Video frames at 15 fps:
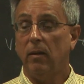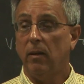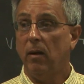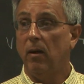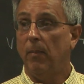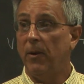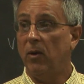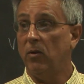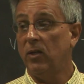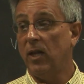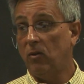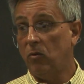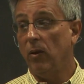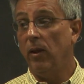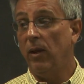You know, because
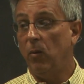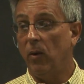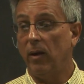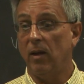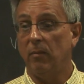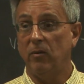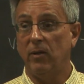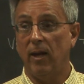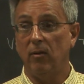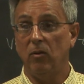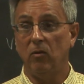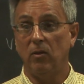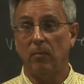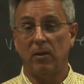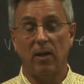that's really what it comes down to
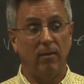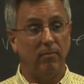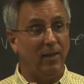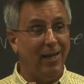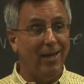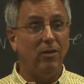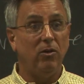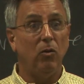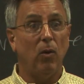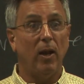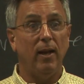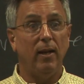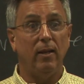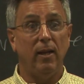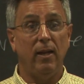sometimes. Easy
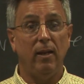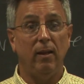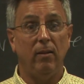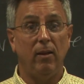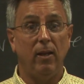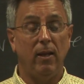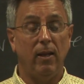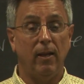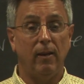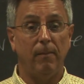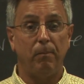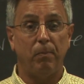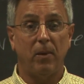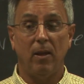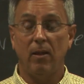writing the
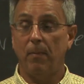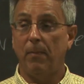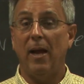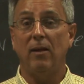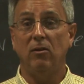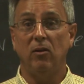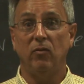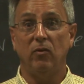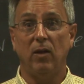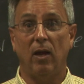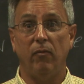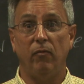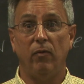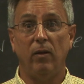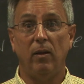positive
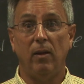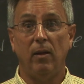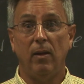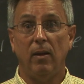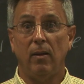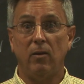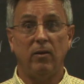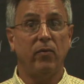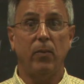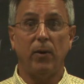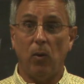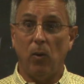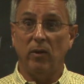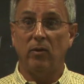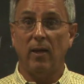stuff, because everybody
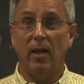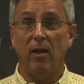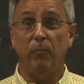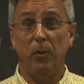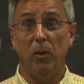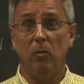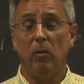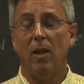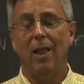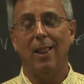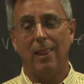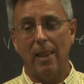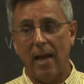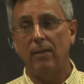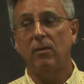wants to help you. A
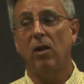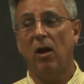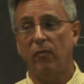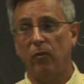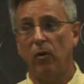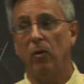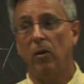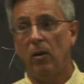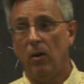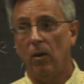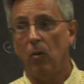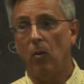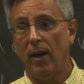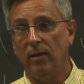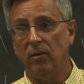lot tougher
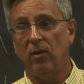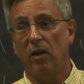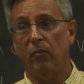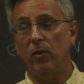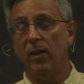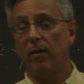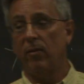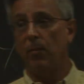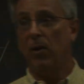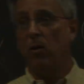writing stuff when you have to be